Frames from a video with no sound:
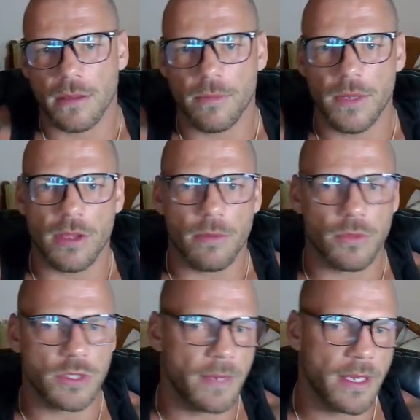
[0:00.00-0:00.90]
really know
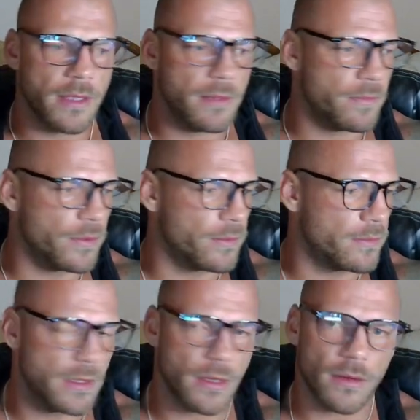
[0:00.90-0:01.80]
much about him, but,
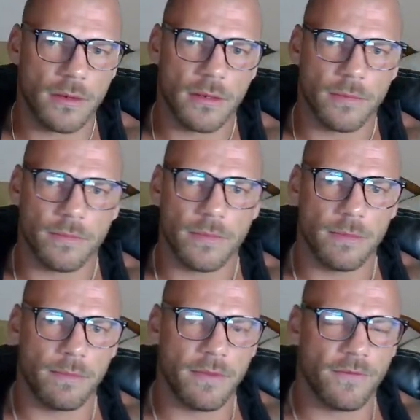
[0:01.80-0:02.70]
you know,
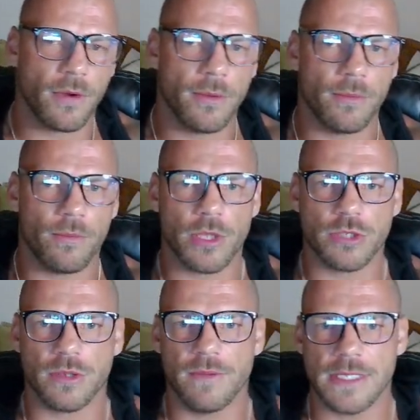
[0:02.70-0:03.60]
before I
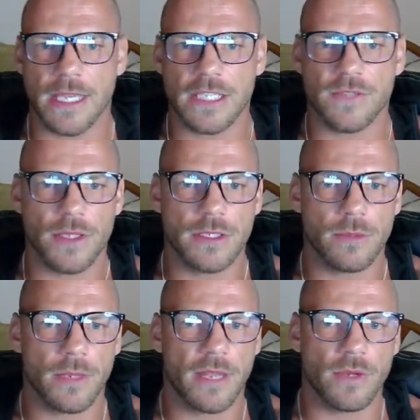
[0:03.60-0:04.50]
watch one of his next fights, I
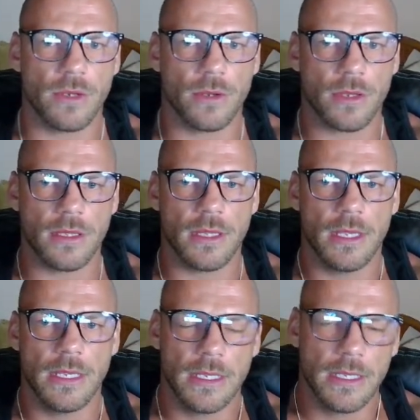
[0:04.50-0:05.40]
will have a look at,
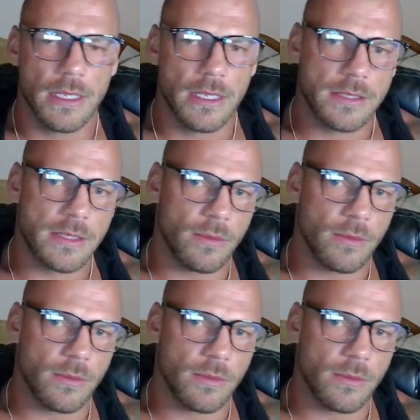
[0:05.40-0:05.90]
see what